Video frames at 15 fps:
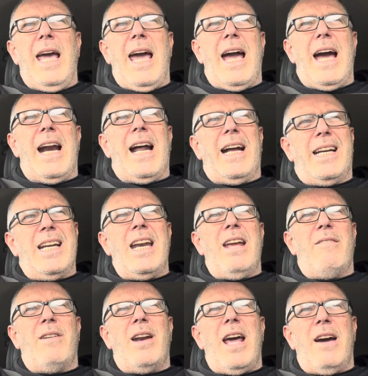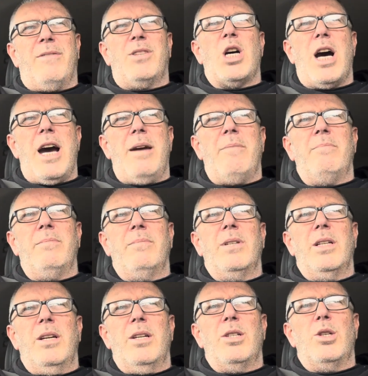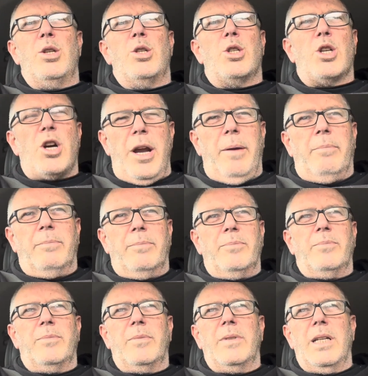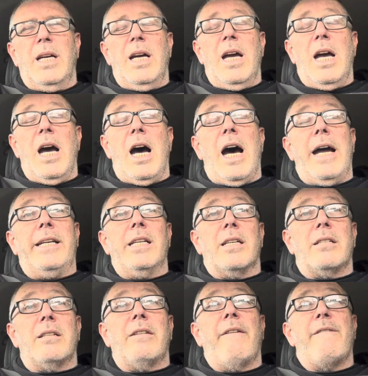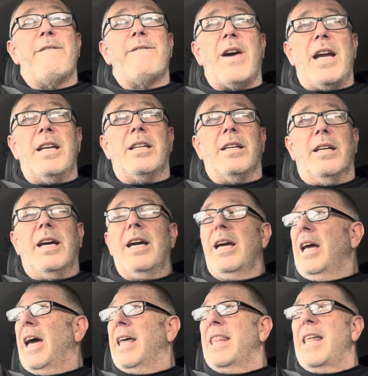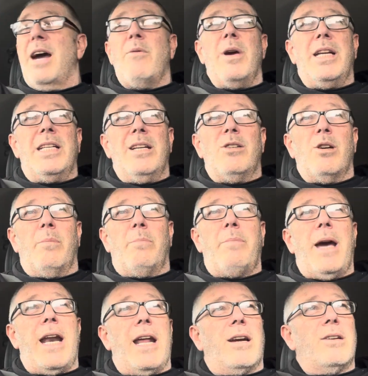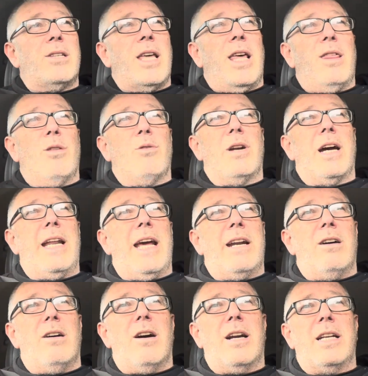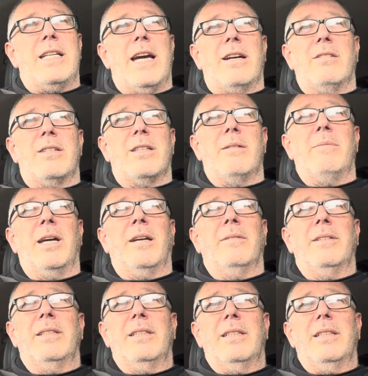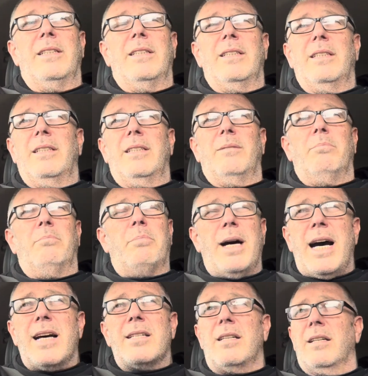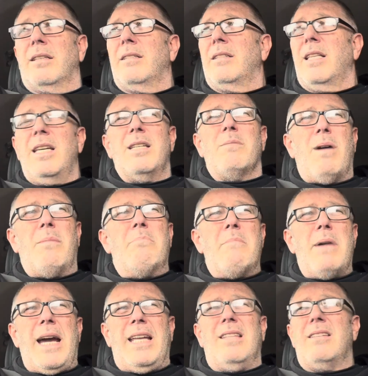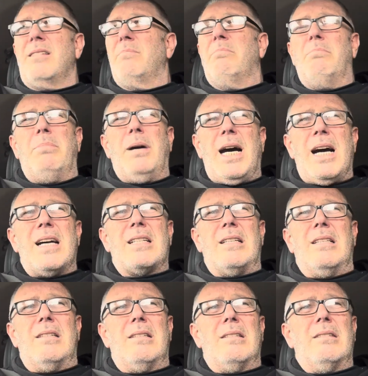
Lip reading: And I didn't even have time to scream. I just fainted. And they went into a panic because they thought I'd had a heart attack or something. Bastards. These are my mates. Bastards.